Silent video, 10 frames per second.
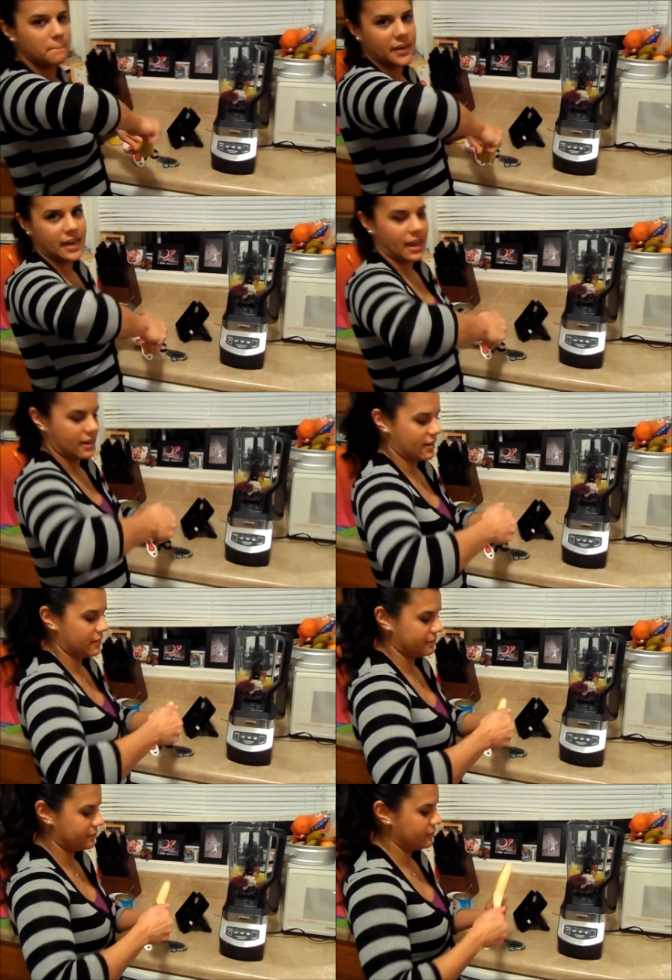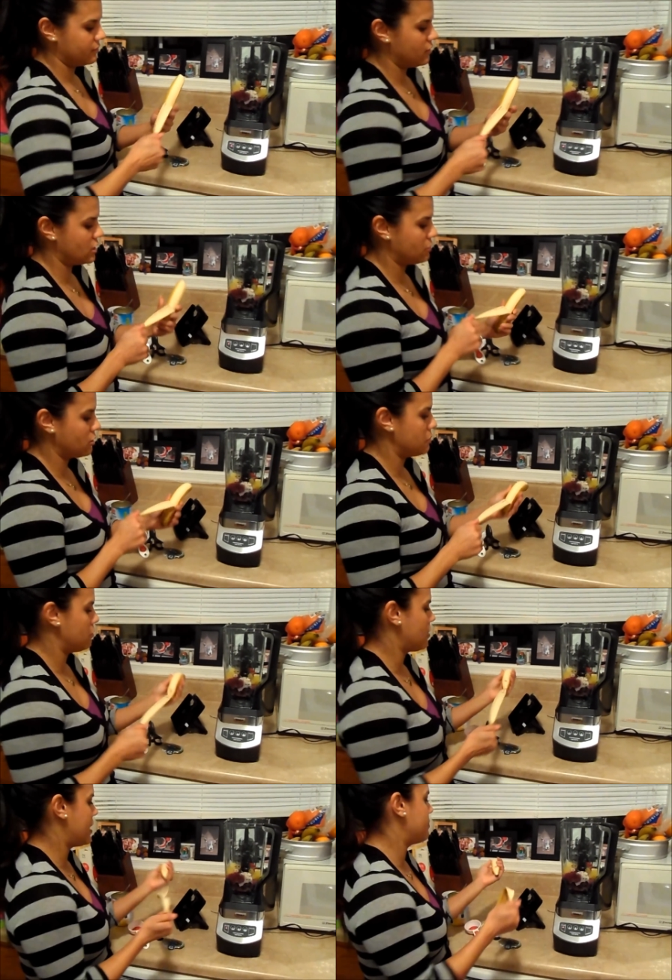banana, which is supposed
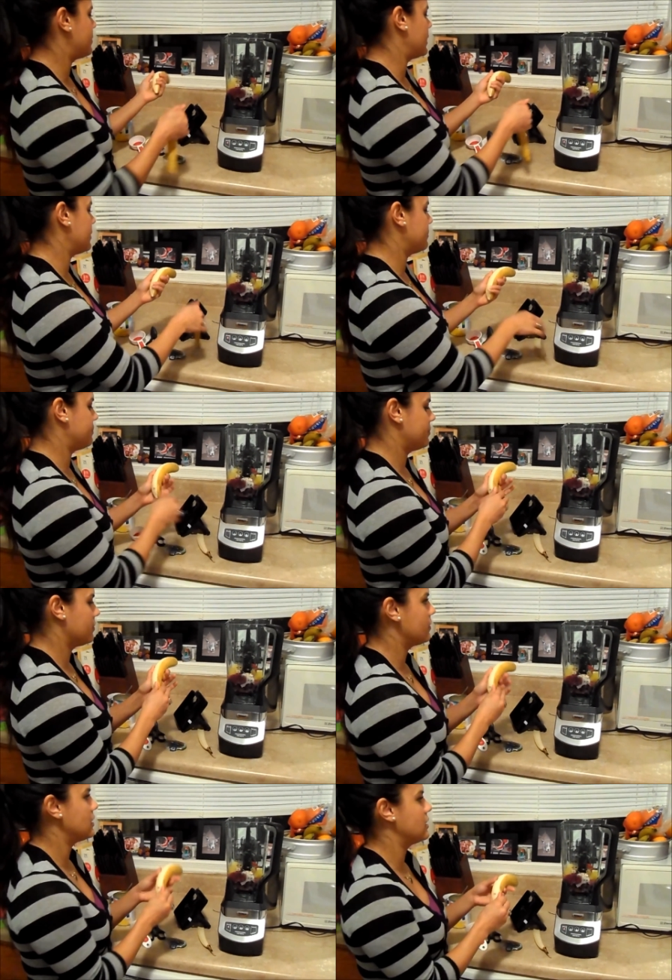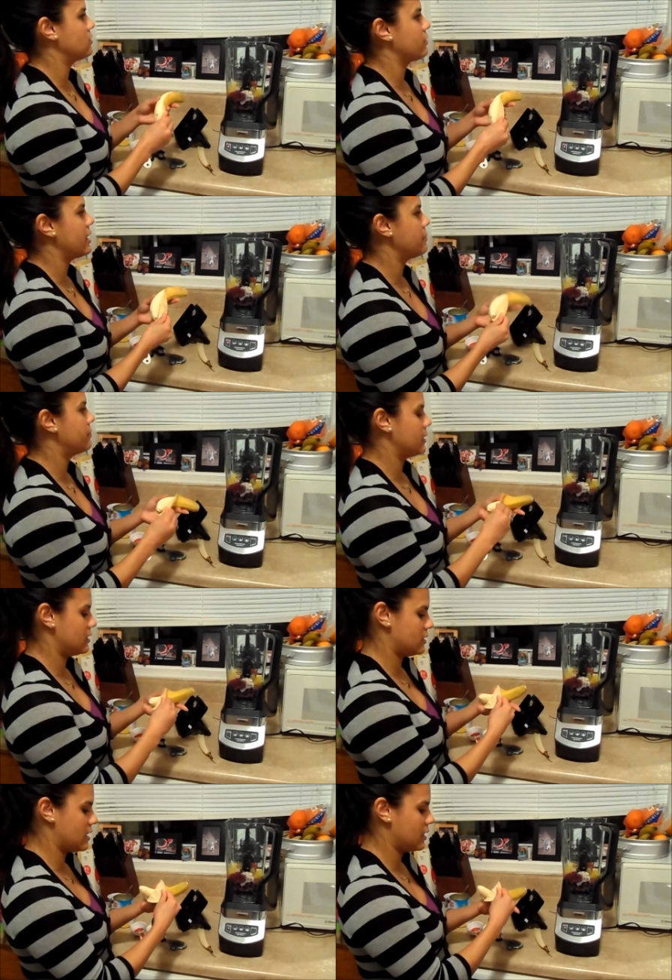to be ripe, but this is ripe, but
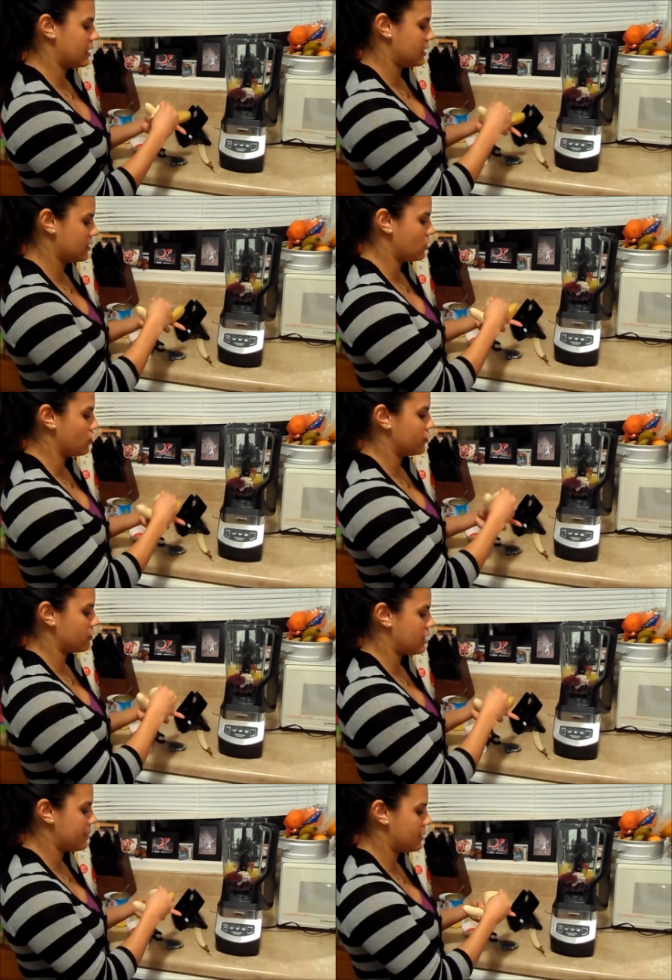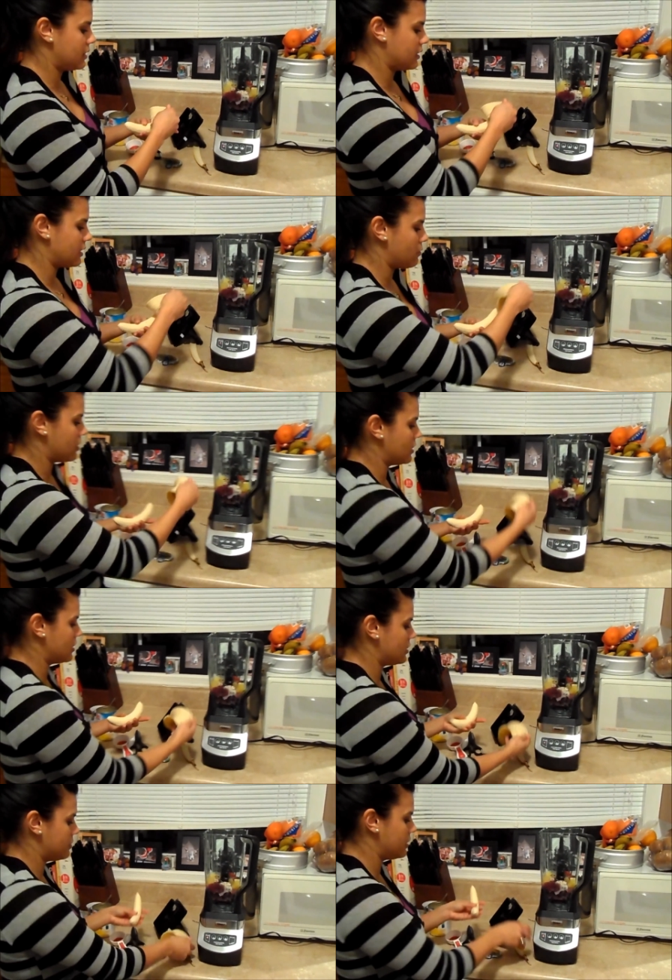it's not like overripe. I think they wanted
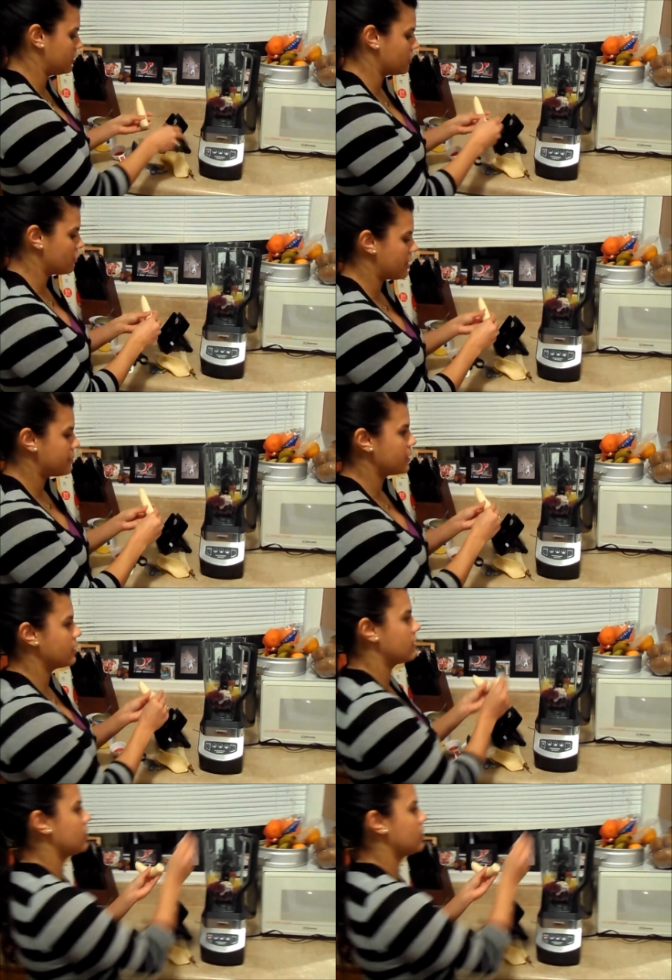it to be a little riper.